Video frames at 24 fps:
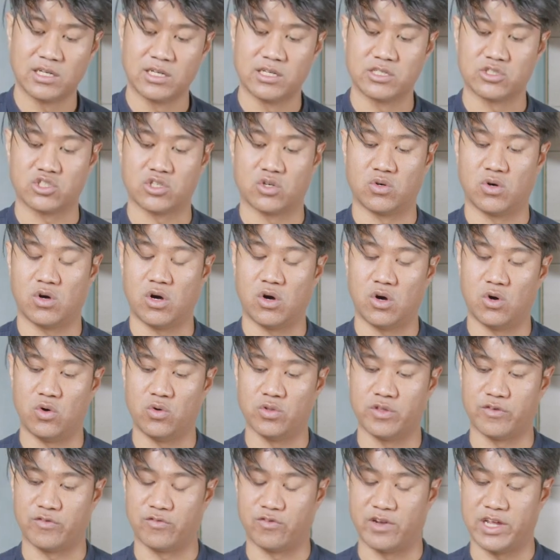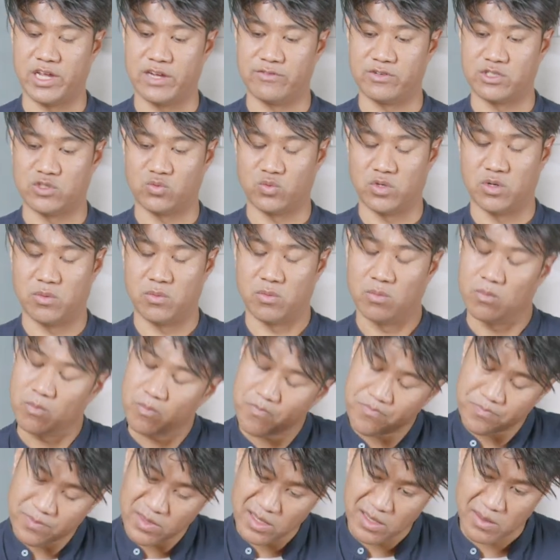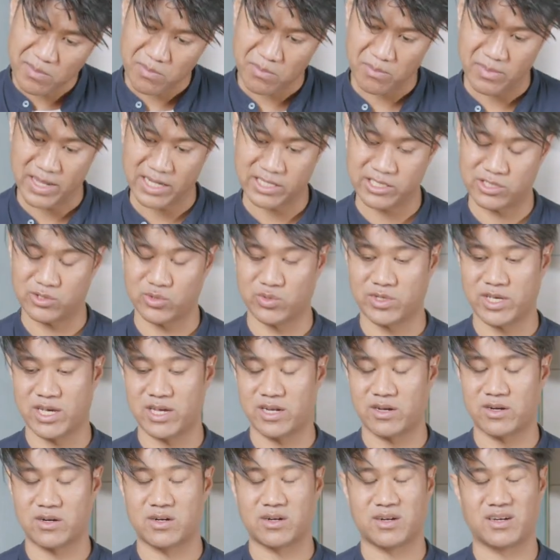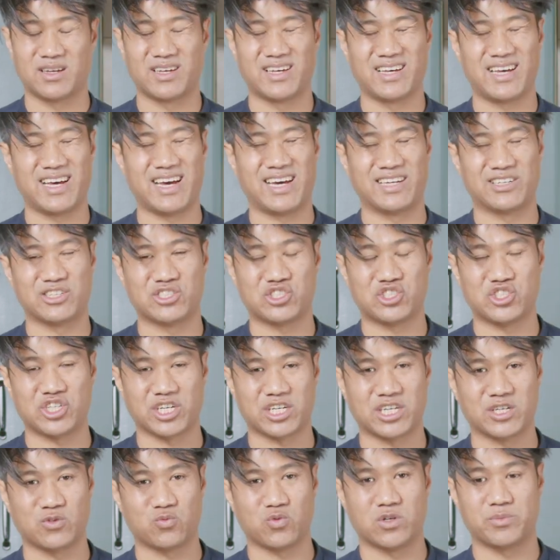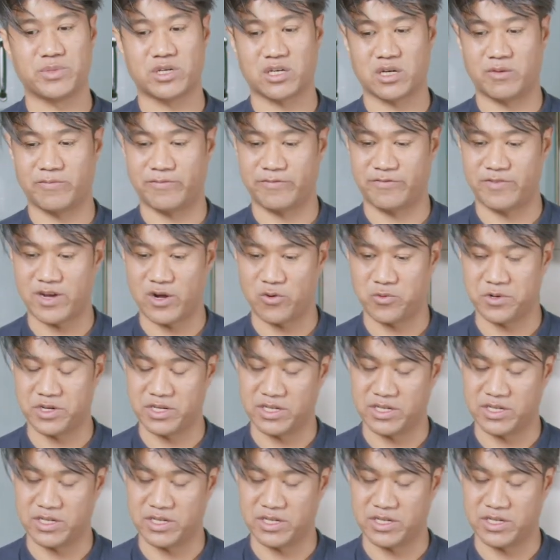So all the flavors will mix together and the chicken will become very